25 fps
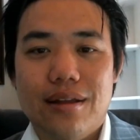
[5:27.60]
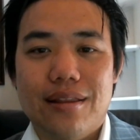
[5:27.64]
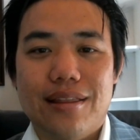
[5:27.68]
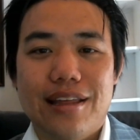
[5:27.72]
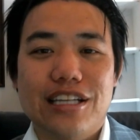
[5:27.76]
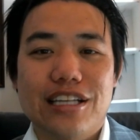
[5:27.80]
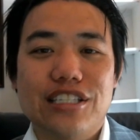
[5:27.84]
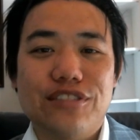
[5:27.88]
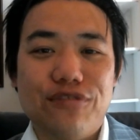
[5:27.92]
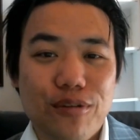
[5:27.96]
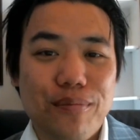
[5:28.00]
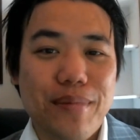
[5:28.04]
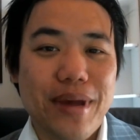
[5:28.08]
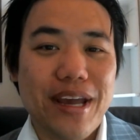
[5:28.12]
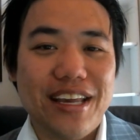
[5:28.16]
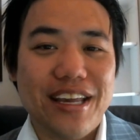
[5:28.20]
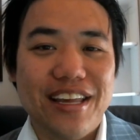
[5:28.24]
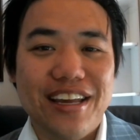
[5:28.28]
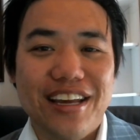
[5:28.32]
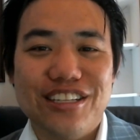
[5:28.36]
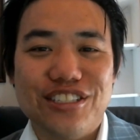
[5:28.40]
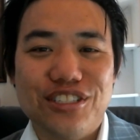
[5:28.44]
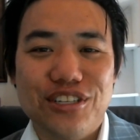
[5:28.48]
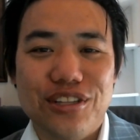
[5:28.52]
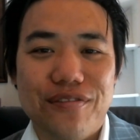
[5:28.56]
Thanks for
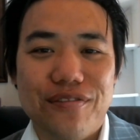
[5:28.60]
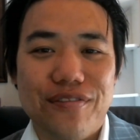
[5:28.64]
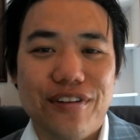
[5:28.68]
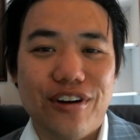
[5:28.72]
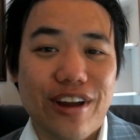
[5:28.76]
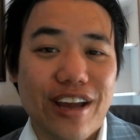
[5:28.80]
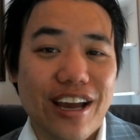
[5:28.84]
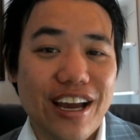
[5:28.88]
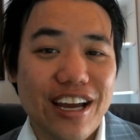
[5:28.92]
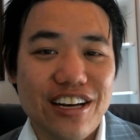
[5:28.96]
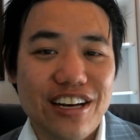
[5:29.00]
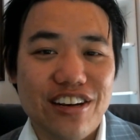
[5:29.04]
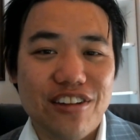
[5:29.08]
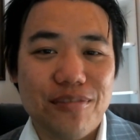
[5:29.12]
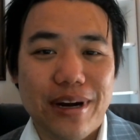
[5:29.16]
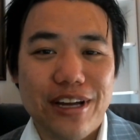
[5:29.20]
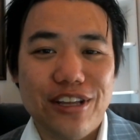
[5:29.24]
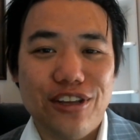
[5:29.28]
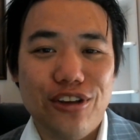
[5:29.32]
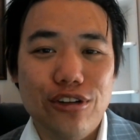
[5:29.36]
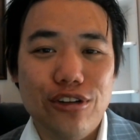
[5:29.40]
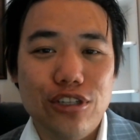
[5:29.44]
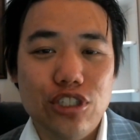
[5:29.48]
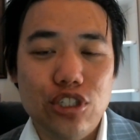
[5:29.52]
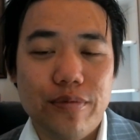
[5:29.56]
making it to the very end of my
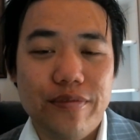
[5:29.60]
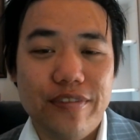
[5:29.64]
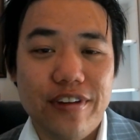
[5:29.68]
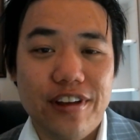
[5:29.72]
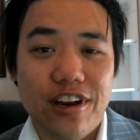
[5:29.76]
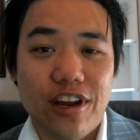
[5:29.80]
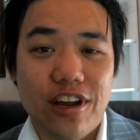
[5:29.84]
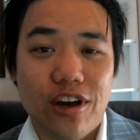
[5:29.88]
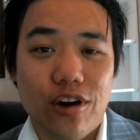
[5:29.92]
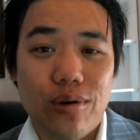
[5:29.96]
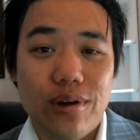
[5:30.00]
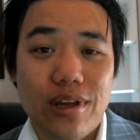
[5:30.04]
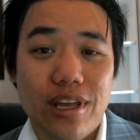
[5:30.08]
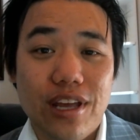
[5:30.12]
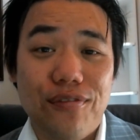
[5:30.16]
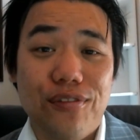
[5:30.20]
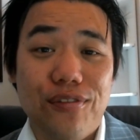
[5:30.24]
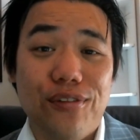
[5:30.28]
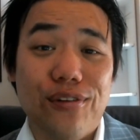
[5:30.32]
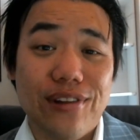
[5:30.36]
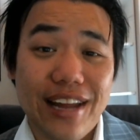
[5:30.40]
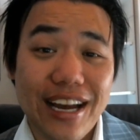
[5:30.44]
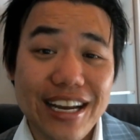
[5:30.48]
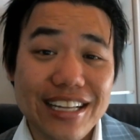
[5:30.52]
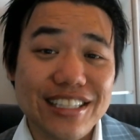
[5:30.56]
YouTube video. If
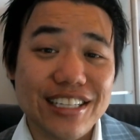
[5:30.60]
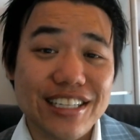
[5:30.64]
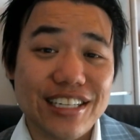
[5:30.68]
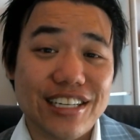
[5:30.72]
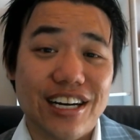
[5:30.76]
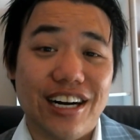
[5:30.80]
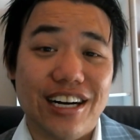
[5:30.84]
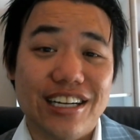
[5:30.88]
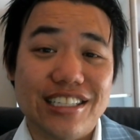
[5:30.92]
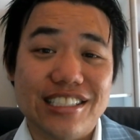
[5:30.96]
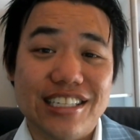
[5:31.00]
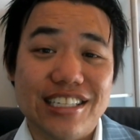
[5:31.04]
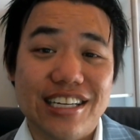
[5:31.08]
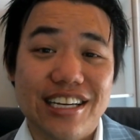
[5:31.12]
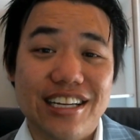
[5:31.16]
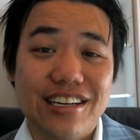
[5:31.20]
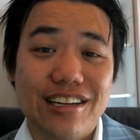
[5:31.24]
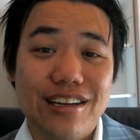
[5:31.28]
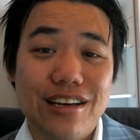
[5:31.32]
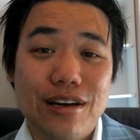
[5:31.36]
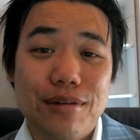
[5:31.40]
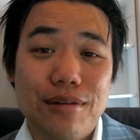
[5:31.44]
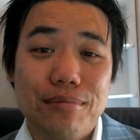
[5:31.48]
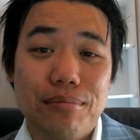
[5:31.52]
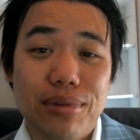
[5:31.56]
you like the content,
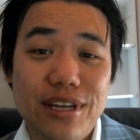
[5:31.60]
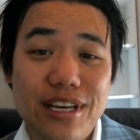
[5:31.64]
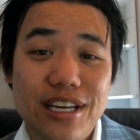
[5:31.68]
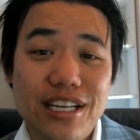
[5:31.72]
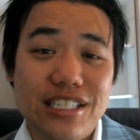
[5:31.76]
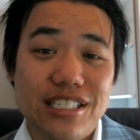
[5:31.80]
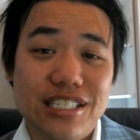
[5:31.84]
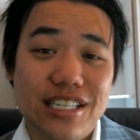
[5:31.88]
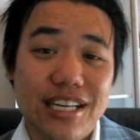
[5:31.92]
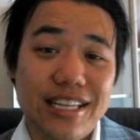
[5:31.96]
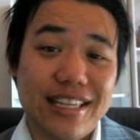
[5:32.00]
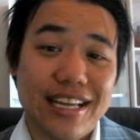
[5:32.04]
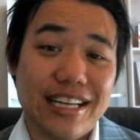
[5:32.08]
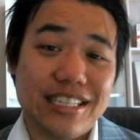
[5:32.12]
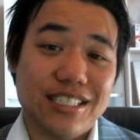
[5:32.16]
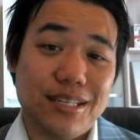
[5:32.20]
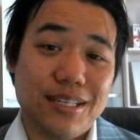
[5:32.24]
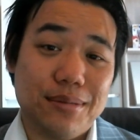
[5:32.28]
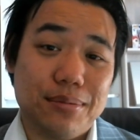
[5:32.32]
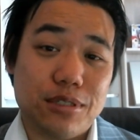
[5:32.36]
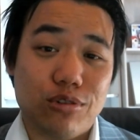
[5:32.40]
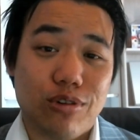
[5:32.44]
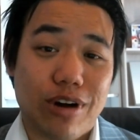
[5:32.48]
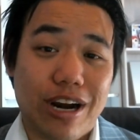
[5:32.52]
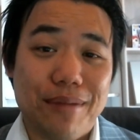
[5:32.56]
please hit that
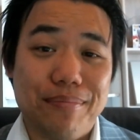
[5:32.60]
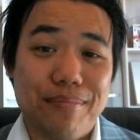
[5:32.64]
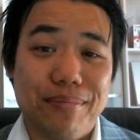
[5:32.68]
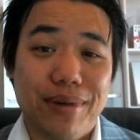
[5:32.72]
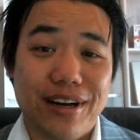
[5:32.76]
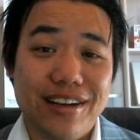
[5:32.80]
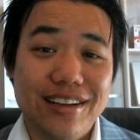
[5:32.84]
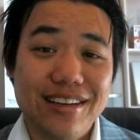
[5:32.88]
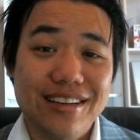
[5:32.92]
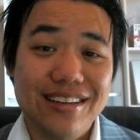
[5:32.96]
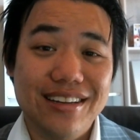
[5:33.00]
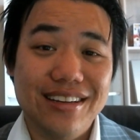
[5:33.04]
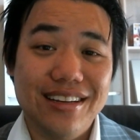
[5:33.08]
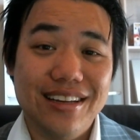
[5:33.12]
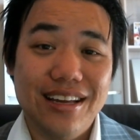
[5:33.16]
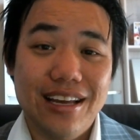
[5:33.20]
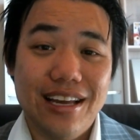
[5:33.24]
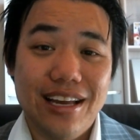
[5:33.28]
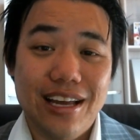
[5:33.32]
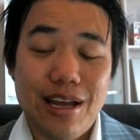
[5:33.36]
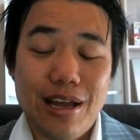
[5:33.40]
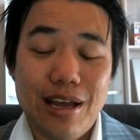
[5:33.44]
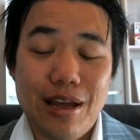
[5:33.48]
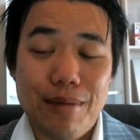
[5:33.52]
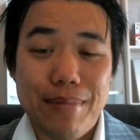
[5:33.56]
subscribe button.
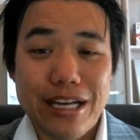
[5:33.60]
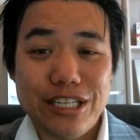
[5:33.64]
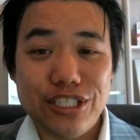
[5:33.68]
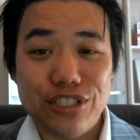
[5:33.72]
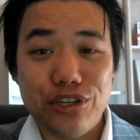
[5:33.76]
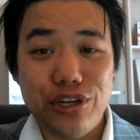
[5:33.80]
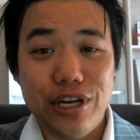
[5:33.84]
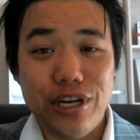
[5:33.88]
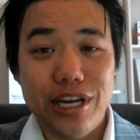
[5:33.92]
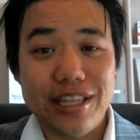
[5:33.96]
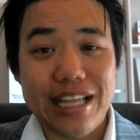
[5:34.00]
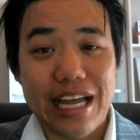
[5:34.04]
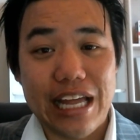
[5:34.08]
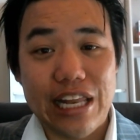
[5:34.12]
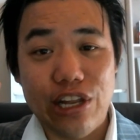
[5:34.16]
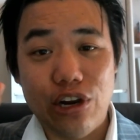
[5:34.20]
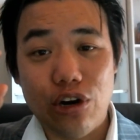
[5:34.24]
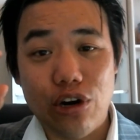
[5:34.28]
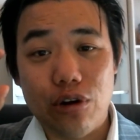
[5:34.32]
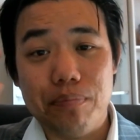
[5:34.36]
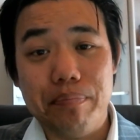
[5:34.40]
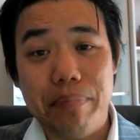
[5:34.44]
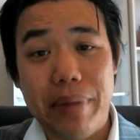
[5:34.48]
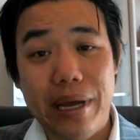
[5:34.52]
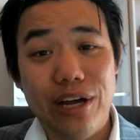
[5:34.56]
Make sure you hit that
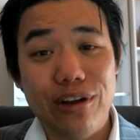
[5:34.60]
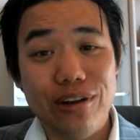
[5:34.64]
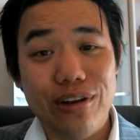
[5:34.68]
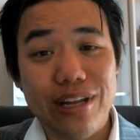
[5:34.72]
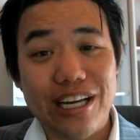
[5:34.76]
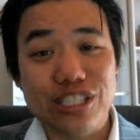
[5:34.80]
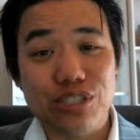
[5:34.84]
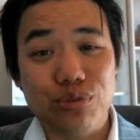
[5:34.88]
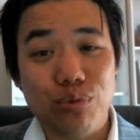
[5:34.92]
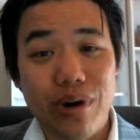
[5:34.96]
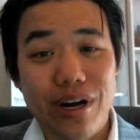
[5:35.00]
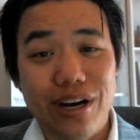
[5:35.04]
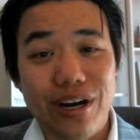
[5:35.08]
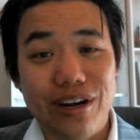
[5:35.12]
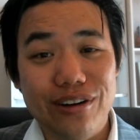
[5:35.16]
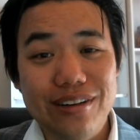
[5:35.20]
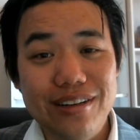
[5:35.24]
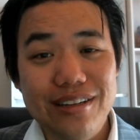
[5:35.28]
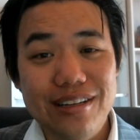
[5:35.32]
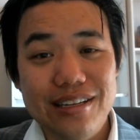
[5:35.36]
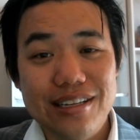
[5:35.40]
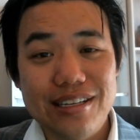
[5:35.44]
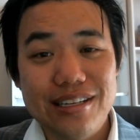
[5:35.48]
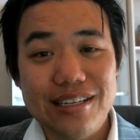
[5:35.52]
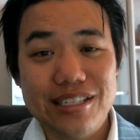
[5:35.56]
little bell as
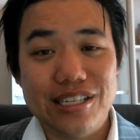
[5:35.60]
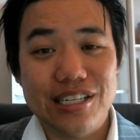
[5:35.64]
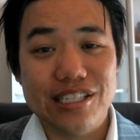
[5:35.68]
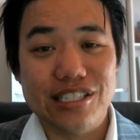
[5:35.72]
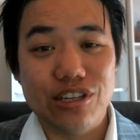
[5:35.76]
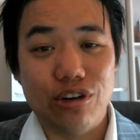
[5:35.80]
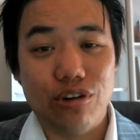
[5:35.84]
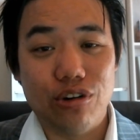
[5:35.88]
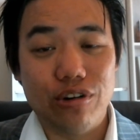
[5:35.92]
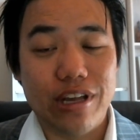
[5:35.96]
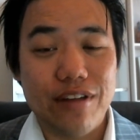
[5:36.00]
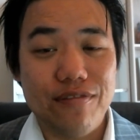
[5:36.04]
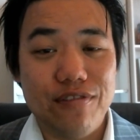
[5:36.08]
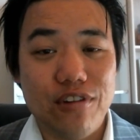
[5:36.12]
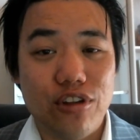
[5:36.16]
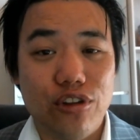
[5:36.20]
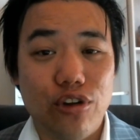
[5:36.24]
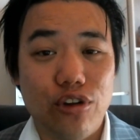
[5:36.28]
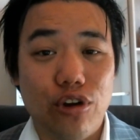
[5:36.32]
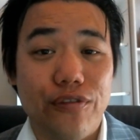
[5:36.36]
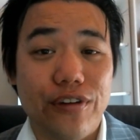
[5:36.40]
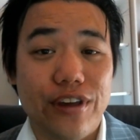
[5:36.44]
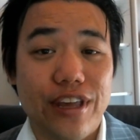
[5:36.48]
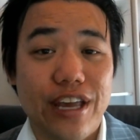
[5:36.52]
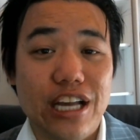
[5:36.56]
well, since it'll give you
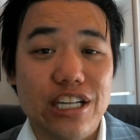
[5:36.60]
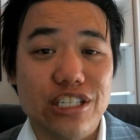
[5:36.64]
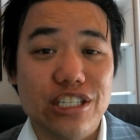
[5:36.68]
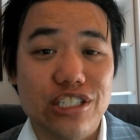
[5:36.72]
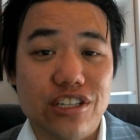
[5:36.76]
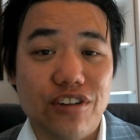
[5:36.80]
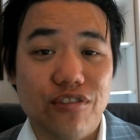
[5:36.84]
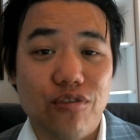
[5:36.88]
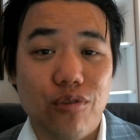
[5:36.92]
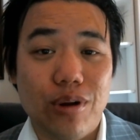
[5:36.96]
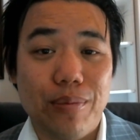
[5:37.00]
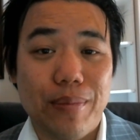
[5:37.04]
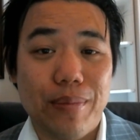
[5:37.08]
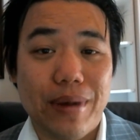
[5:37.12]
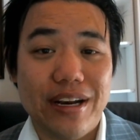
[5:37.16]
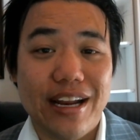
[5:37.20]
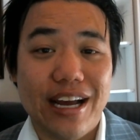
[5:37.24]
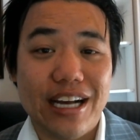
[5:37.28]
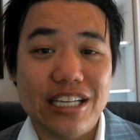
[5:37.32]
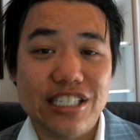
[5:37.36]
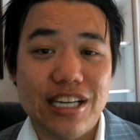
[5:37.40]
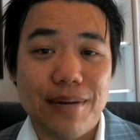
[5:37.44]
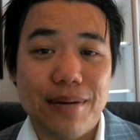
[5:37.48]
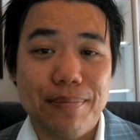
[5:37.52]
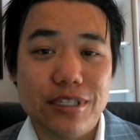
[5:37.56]
notifications of when my
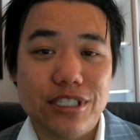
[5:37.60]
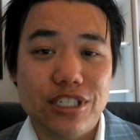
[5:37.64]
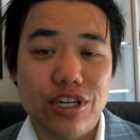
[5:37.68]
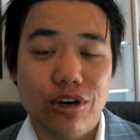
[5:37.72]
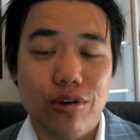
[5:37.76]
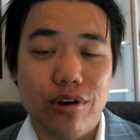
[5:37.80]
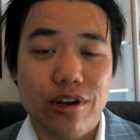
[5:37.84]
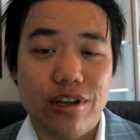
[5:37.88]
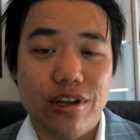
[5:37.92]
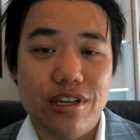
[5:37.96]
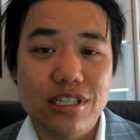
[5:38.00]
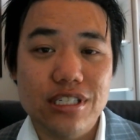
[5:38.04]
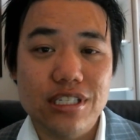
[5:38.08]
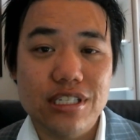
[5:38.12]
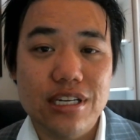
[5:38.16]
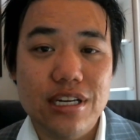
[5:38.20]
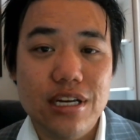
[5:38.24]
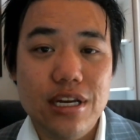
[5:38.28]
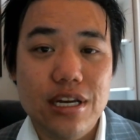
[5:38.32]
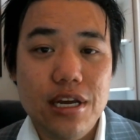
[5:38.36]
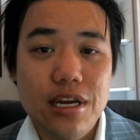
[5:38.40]
next episode is.